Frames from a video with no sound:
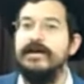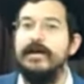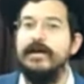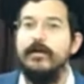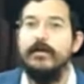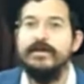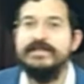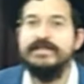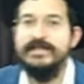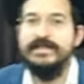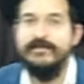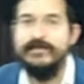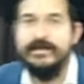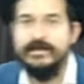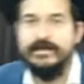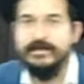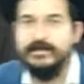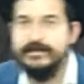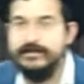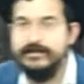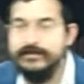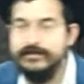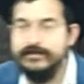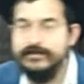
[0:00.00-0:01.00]
What's the
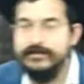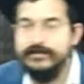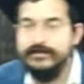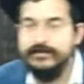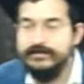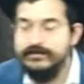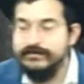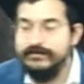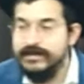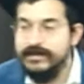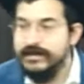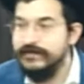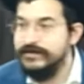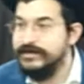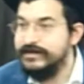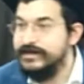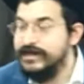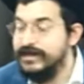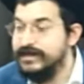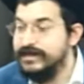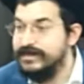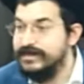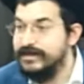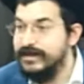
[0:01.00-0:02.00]
difference? The
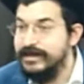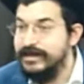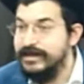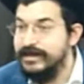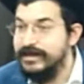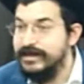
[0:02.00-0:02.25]
difference is